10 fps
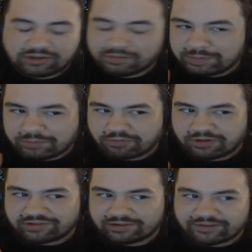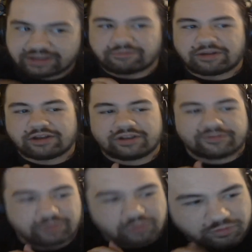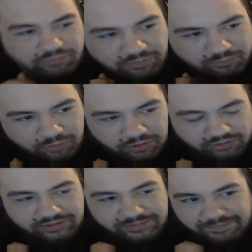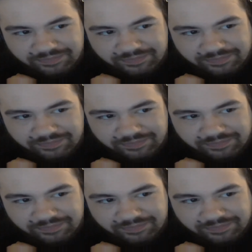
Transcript: Some people question if I why don't I ever record RimWorld,